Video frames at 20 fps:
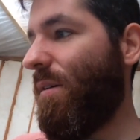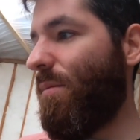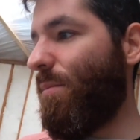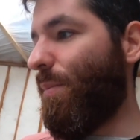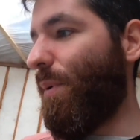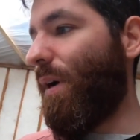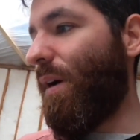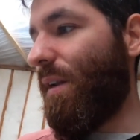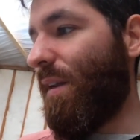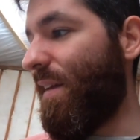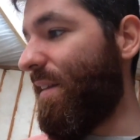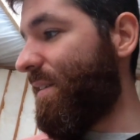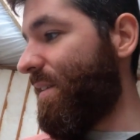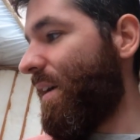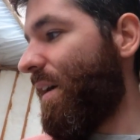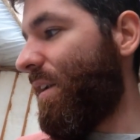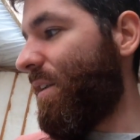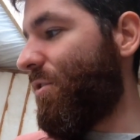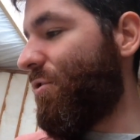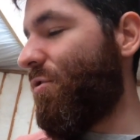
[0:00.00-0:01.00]
But it's
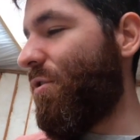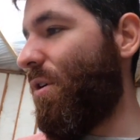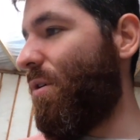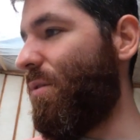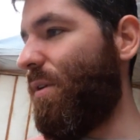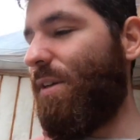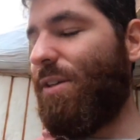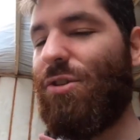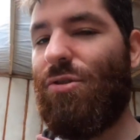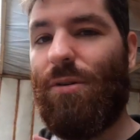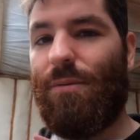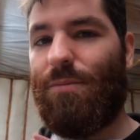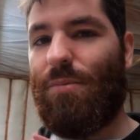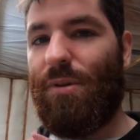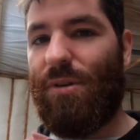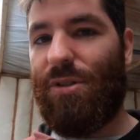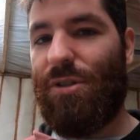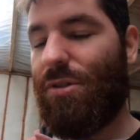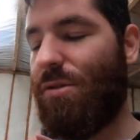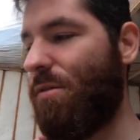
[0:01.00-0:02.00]
got a drone issue. I'm
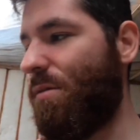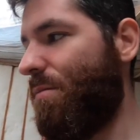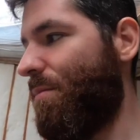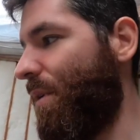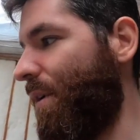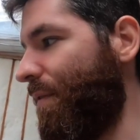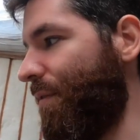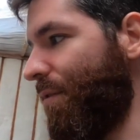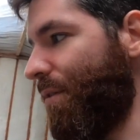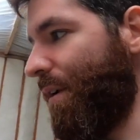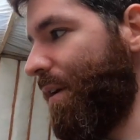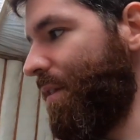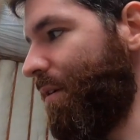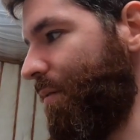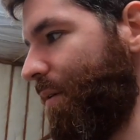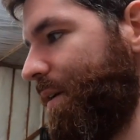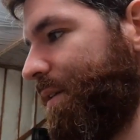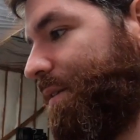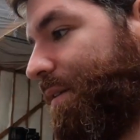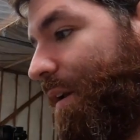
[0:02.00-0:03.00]
pretty sure the muffler and
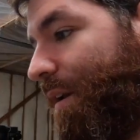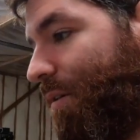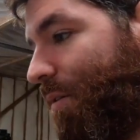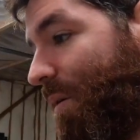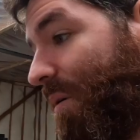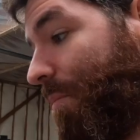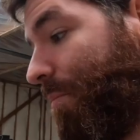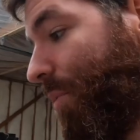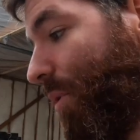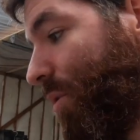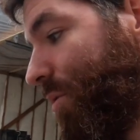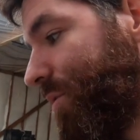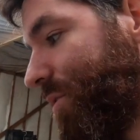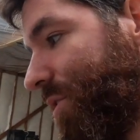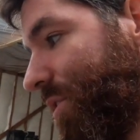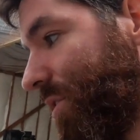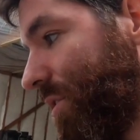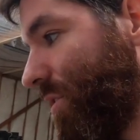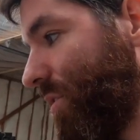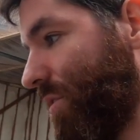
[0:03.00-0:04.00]
the resonator are both
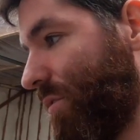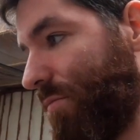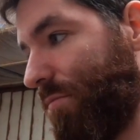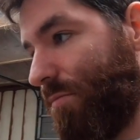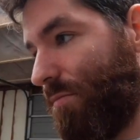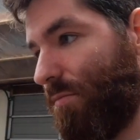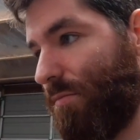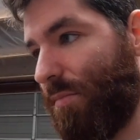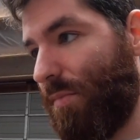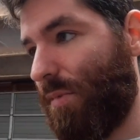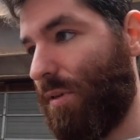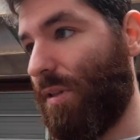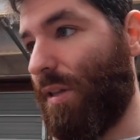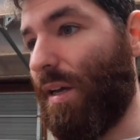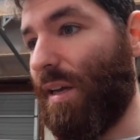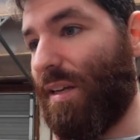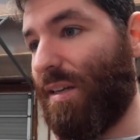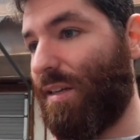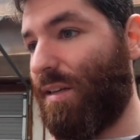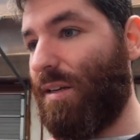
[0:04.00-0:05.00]
just
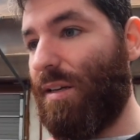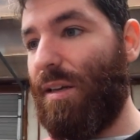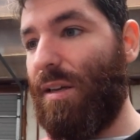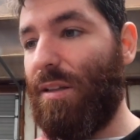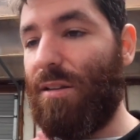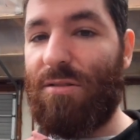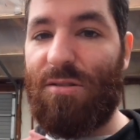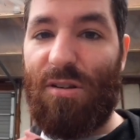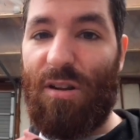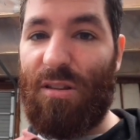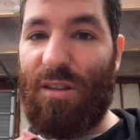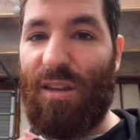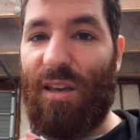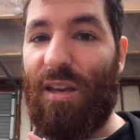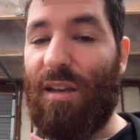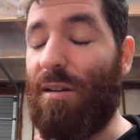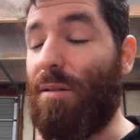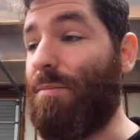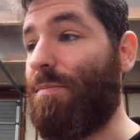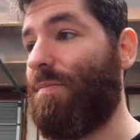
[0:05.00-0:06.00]
like there's nothing
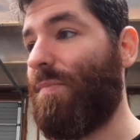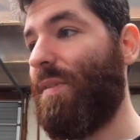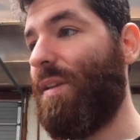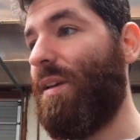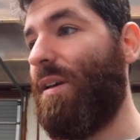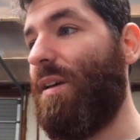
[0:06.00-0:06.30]
in them,